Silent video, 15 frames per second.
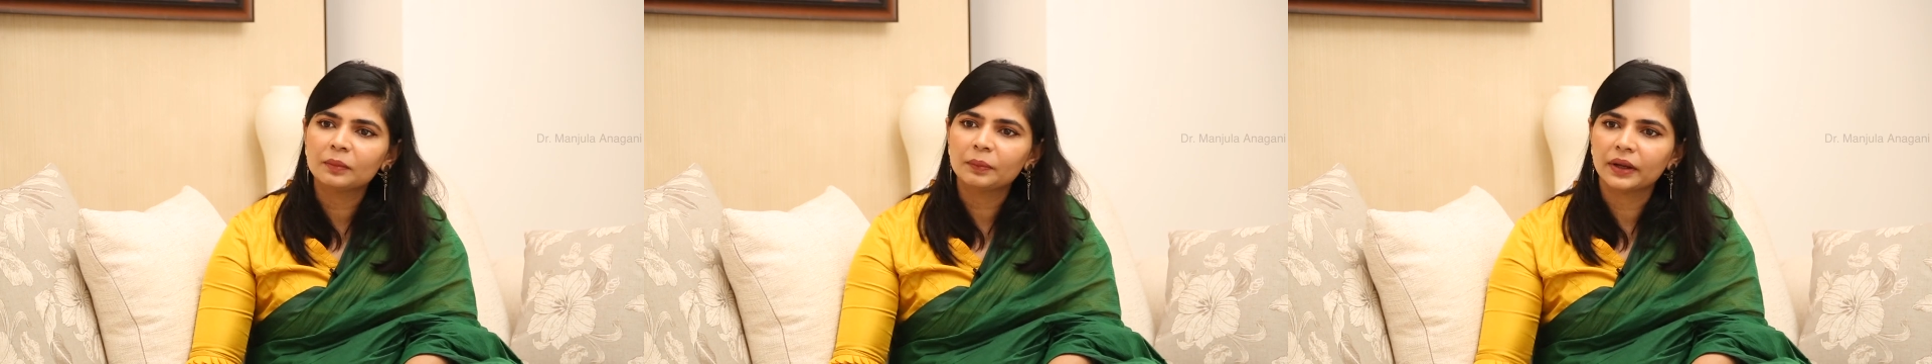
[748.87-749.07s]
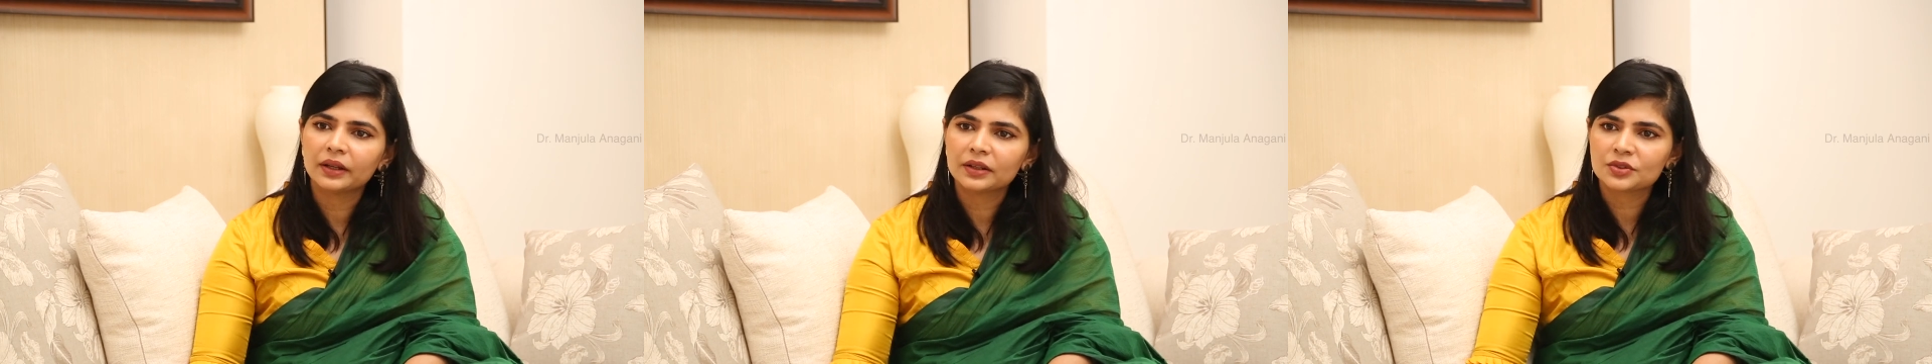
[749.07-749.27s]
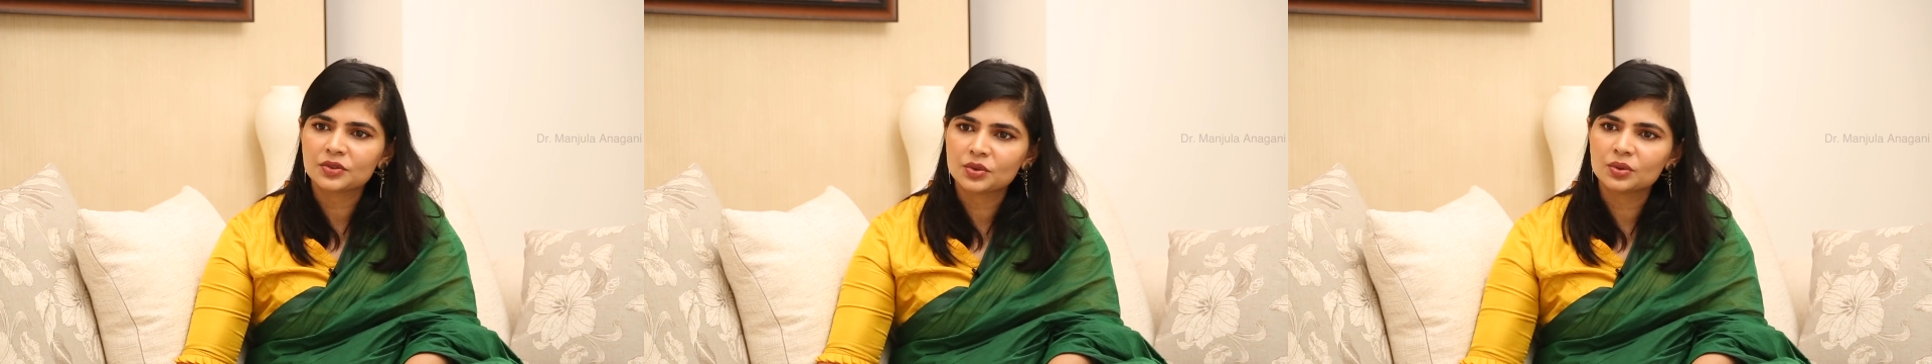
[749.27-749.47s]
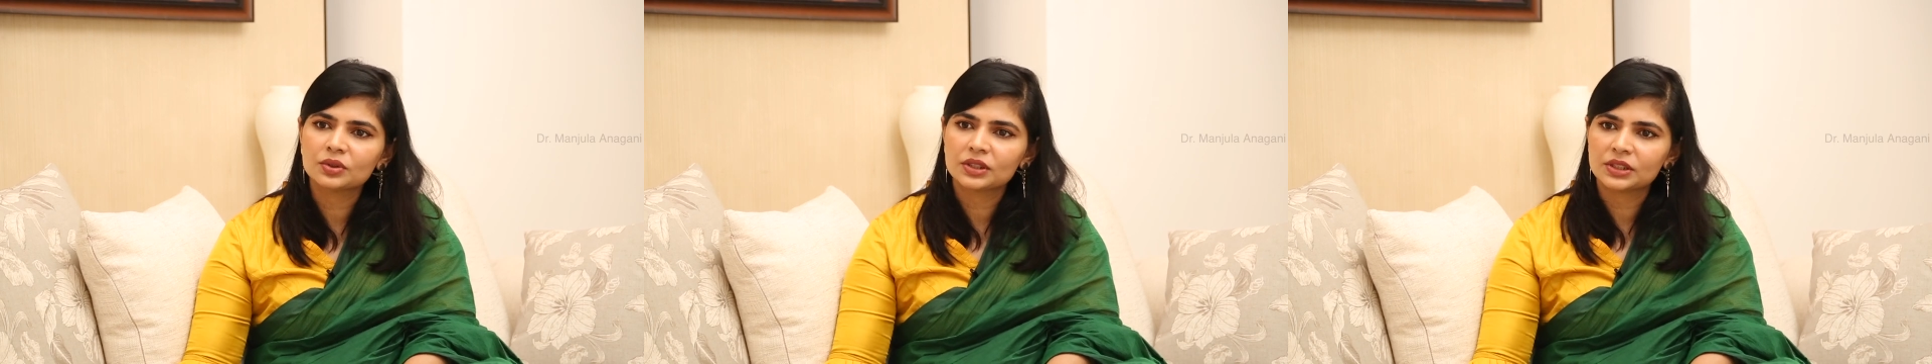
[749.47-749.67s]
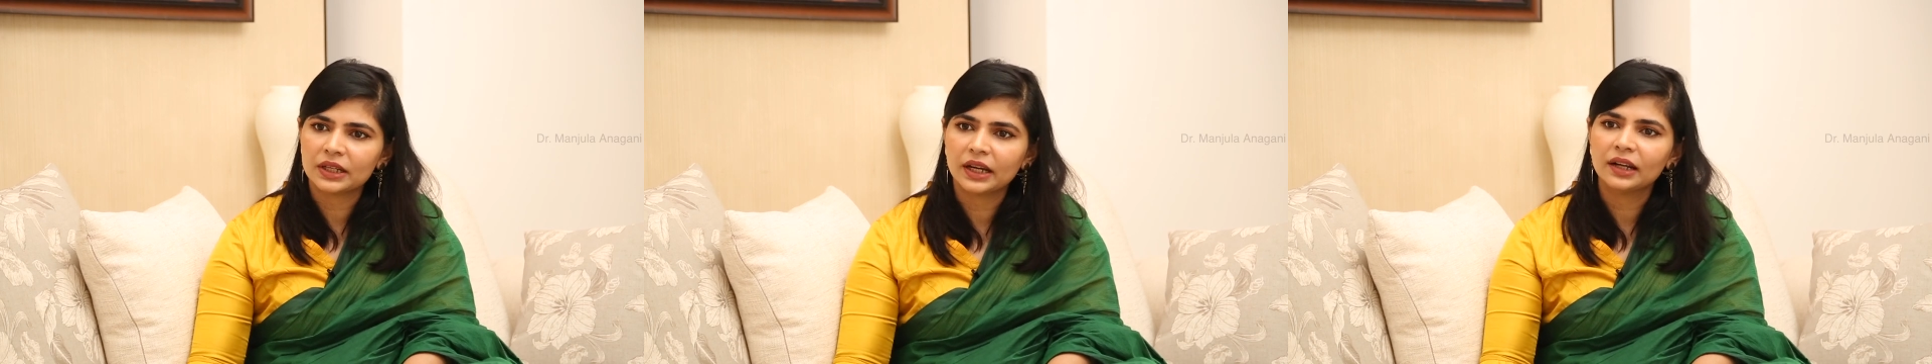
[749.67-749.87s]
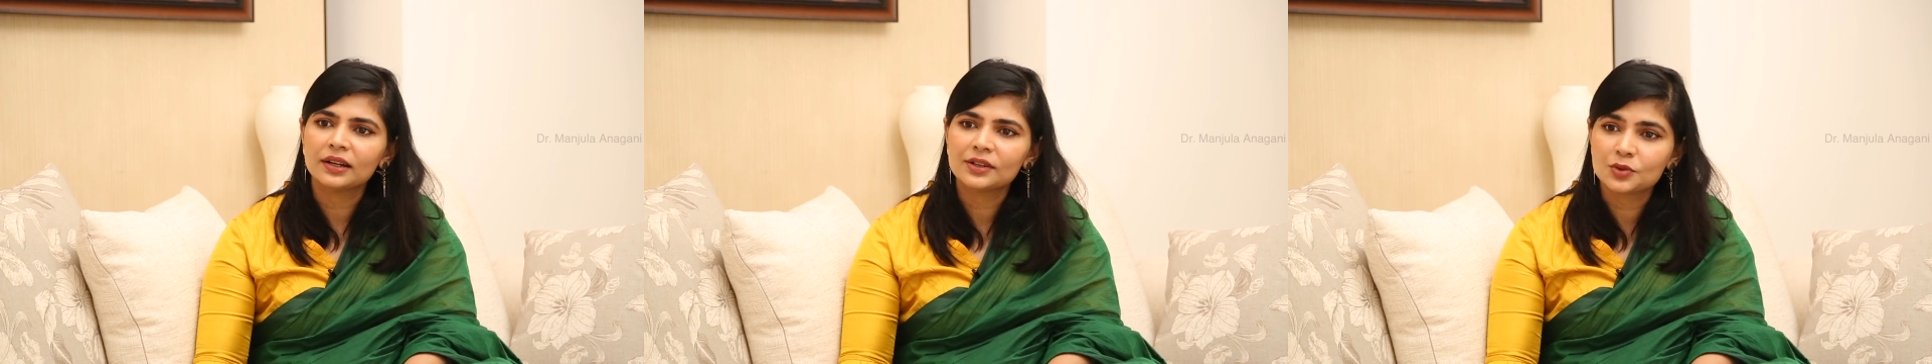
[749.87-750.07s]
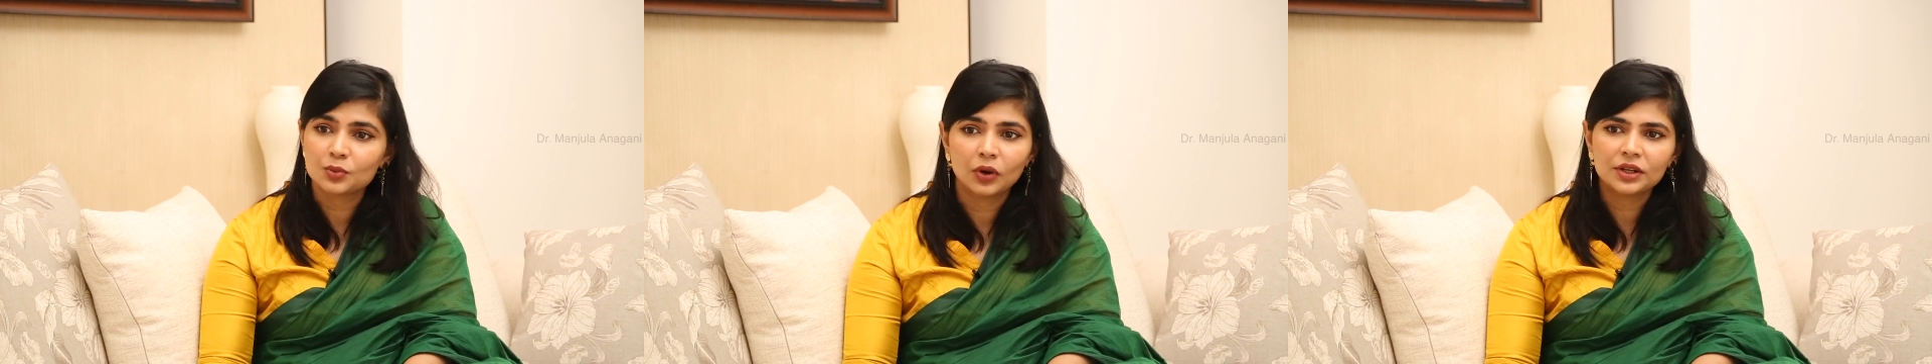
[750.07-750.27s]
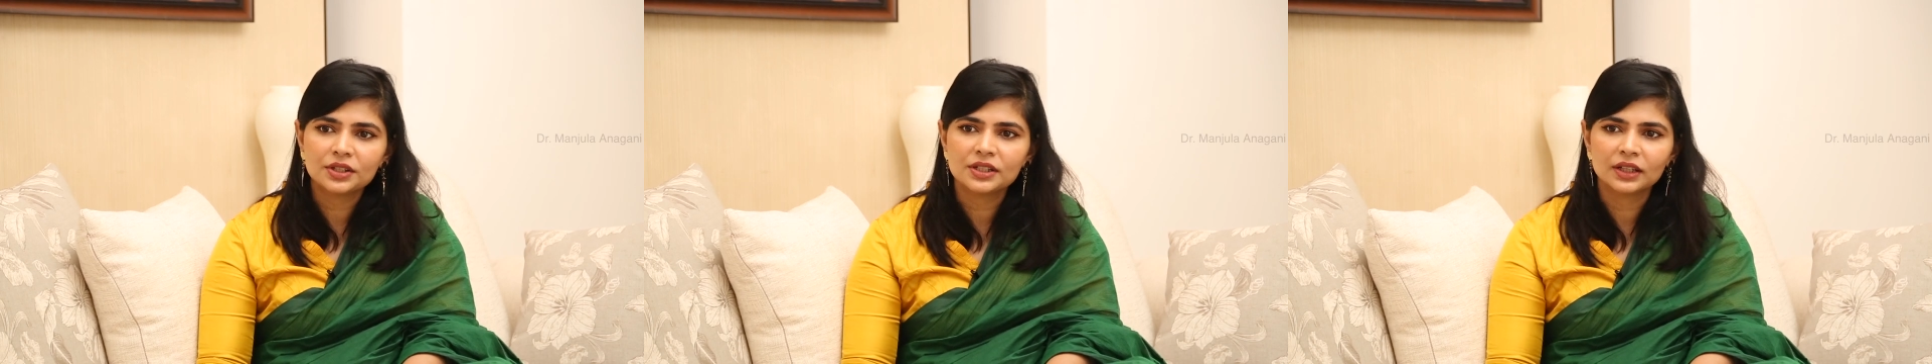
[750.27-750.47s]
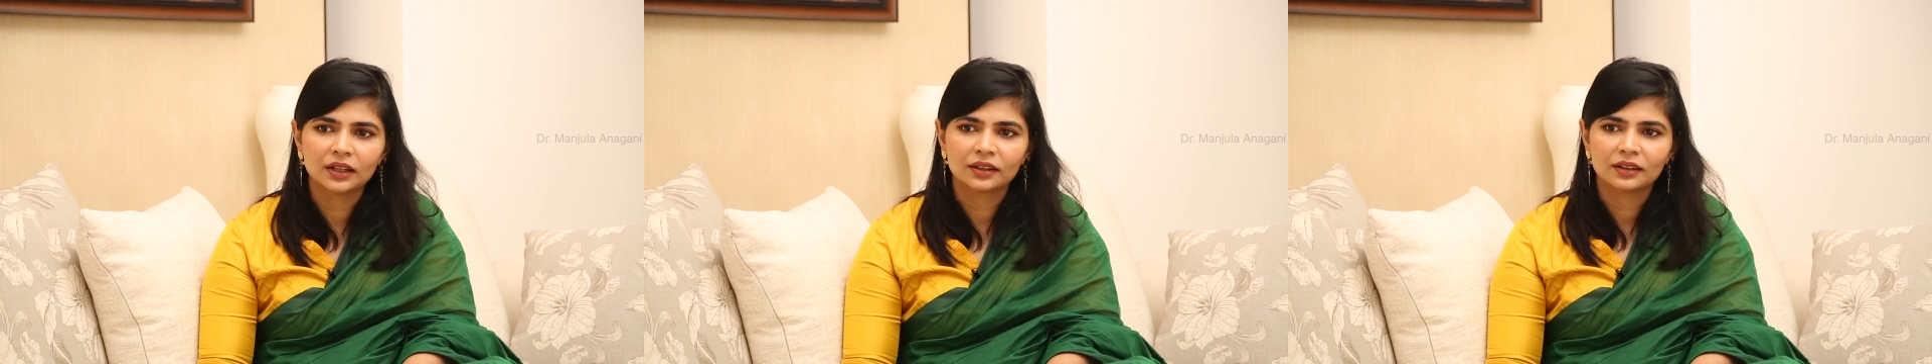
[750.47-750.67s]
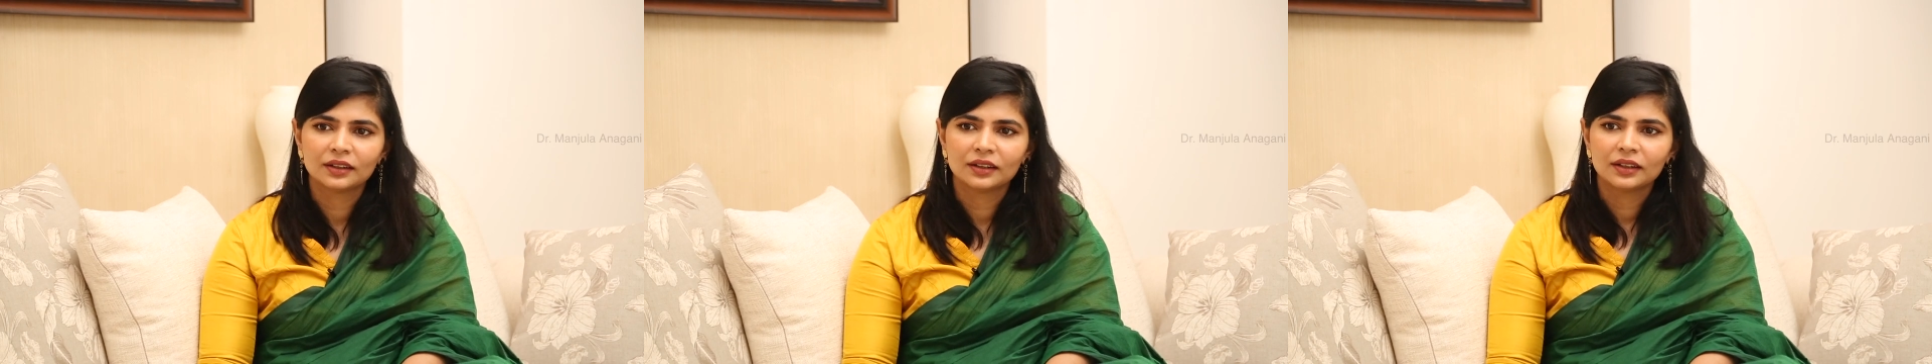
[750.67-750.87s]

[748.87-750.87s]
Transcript: the parents do, the child is watching.